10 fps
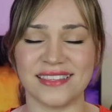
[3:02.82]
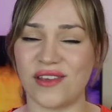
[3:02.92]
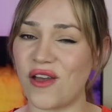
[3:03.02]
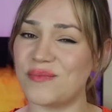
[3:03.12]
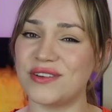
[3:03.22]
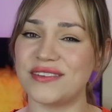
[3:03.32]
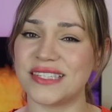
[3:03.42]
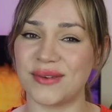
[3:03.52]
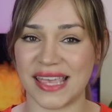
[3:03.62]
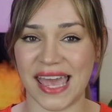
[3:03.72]
an openness
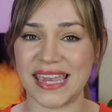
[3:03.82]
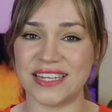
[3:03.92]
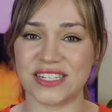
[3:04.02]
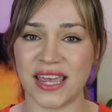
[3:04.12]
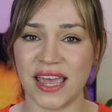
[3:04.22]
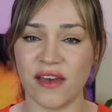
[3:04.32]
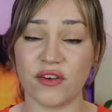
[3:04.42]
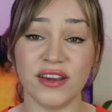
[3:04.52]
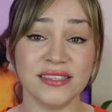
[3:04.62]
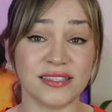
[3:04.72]
to engage.
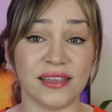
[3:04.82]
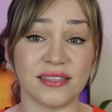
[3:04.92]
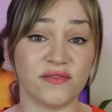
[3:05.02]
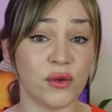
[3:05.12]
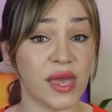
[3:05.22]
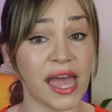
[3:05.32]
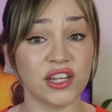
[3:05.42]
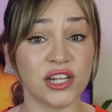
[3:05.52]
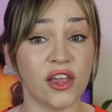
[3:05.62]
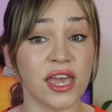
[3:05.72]
For instance, if you
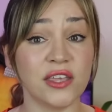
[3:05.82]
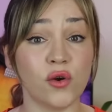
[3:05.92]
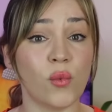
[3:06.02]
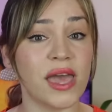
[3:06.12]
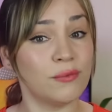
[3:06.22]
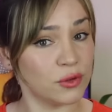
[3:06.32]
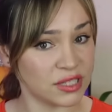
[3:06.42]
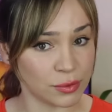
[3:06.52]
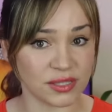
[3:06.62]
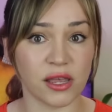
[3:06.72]
catch her looking your way
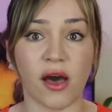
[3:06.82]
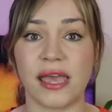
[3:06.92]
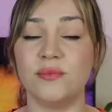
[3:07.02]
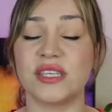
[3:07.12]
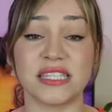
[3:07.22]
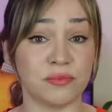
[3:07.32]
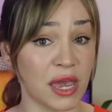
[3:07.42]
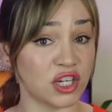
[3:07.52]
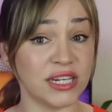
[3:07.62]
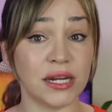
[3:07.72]
multiple times,
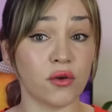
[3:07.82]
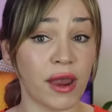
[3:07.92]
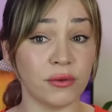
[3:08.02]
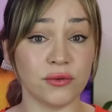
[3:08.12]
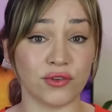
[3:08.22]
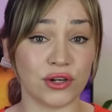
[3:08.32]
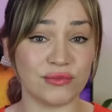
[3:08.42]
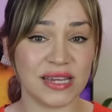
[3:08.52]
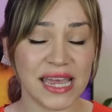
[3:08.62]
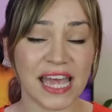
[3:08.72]
especially in a crowded
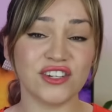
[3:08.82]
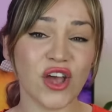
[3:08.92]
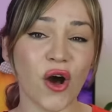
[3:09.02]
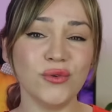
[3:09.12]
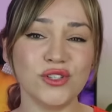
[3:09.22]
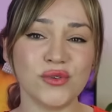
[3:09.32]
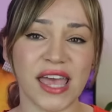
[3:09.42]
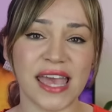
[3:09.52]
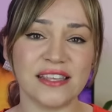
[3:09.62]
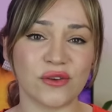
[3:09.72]
room, and she holds your
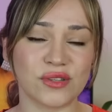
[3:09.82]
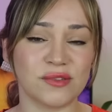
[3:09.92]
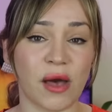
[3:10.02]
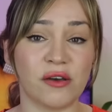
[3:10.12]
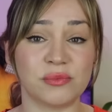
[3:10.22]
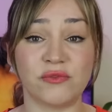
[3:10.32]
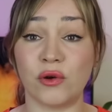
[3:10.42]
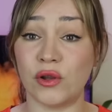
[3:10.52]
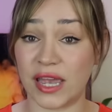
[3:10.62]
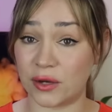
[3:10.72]
gaze or smiles
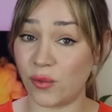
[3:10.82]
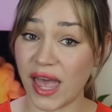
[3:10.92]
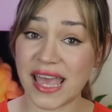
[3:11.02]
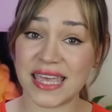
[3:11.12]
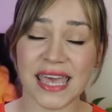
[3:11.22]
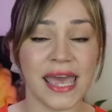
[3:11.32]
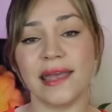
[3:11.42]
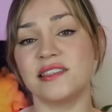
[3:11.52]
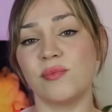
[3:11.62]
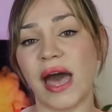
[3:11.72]
before looking away,
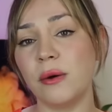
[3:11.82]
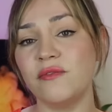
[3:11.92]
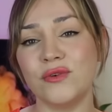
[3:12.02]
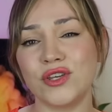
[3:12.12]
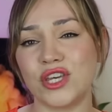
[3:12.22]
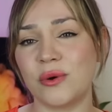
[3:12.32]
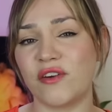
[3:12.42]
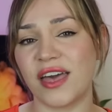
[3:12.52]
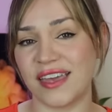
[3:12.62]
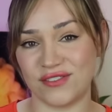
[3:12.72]
it's a powerful cue
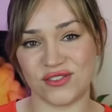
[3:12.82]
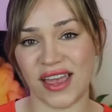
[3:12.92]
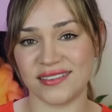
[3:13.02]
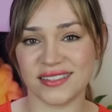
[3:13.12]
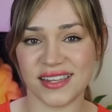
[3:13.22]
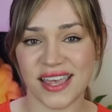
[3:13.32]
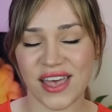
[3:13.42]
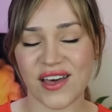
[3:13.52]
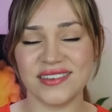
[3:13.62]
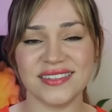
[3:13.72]
of her interest.
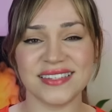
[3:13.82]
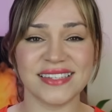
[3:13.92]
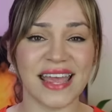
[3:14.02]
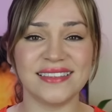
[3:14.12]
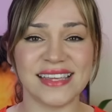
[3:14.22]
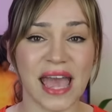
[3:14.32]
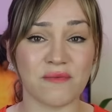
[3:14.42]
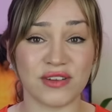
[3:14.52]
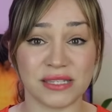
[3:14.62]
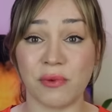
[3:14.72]
Understanding
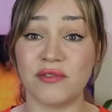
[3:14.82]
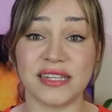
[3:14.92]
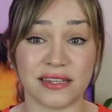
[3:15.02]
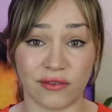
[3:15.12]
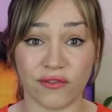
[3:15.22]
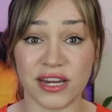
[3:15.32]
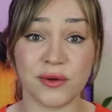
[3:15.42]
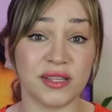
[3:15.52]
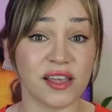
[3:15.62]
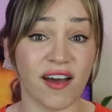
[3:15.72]
and responding to
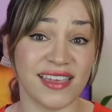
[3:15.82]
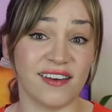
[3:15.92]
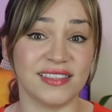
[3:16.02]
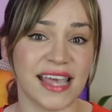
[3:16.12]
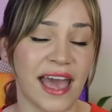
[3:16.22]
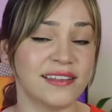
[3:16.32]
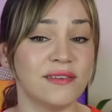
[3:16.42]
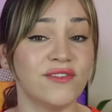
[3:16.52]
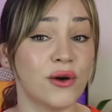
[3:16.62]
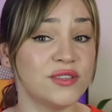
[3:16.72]
frequent eye contact
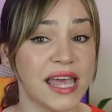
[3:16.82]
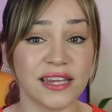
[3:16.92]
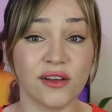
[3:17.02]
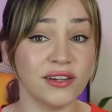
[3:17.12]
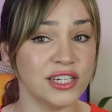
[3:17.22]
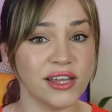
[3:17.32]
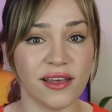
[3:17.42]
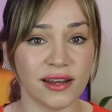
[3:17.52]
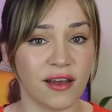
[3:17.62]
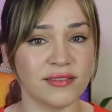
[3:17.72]
involves acknowledging
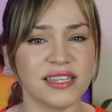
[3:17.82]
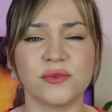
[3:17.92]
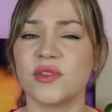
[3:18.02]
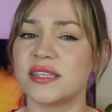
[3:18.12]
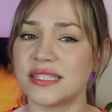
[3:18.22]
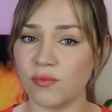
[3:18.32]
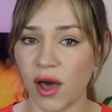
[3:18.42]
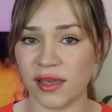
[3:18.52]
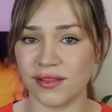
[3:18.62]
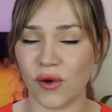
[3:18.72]
her glances with a
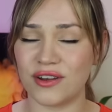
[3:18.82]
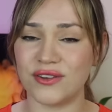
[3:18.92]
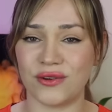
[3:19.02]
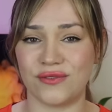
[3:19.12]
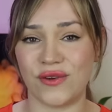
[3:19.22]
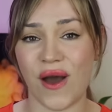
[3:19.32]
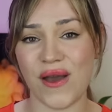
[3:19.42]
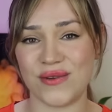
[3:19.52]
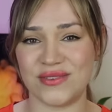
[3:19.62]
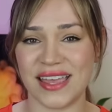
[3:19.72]
smile or a nod of your
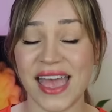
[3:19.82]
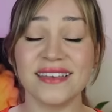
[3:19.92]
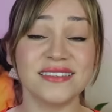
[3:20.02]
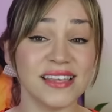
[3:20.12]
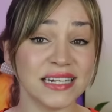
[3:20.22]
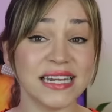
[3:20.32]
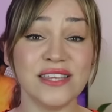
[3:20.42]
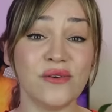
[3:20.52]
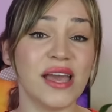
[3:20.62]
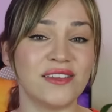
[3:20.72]
own,
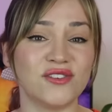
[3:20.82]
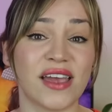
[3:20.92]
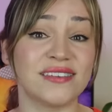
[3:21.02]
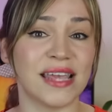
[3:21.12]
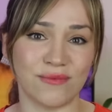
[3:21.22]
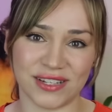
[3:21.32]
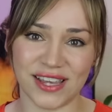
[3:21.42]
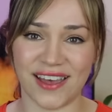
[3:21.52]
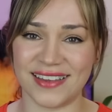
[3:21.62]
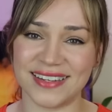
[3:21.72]
signaling your interest in
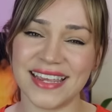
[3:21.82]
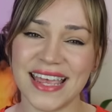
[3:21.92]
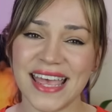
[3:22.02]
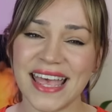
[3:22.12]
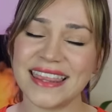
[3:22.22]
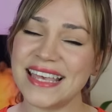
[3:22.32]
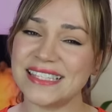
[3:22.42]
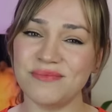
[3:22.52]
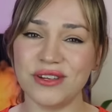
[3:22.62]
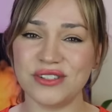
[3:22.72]
return.
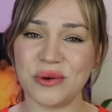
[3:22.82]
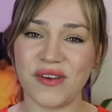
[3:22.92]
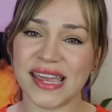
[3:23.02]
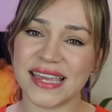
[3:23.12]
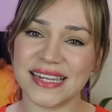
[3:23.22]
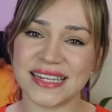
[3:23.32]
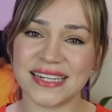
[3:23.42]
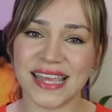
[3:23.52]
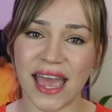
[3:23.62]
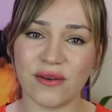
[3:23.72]
This mutual
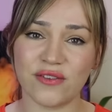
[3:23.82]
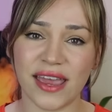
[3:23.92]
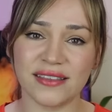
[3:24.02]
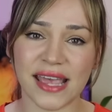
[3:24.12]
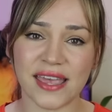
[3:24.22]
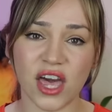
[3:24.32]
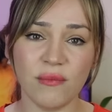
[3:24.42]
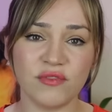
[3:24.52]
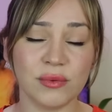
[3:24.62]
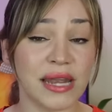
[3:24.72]
recognition can create a
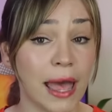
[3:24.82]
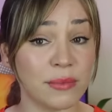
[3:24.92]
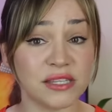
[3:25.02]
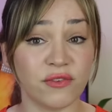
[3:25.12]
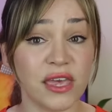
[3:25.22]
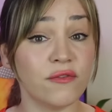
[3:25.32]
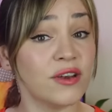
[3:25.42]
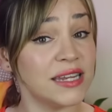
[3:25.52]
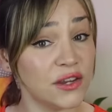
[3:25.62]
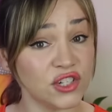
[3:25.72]
comfortable atmosphere
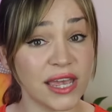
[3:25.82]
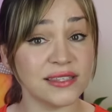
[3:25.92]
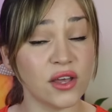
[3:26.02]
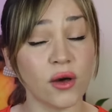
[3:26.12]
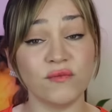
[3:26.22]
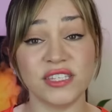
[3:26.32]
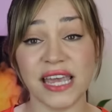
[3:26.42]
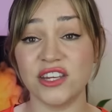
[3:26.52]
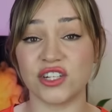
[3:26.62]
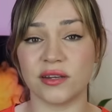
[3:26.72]
for initiating
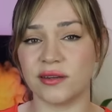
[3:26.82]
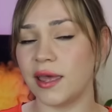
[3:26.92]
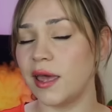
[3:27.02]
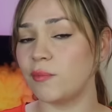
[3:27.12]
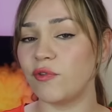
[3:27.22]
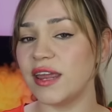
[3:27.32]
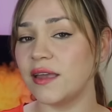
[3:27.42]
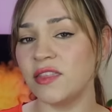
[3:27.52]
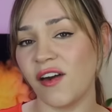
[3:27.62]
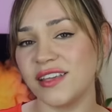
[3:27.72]
conversation,
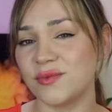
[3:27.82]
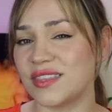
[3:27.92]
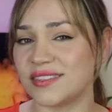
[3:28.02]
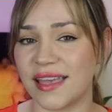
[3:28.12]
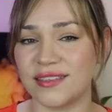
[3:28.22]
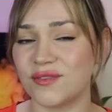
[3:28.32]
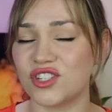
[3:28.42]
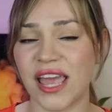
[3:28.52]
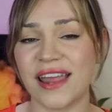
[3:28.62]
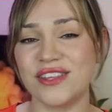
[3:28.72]
breaking the ice with a sense of
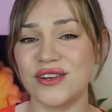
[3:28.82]
shared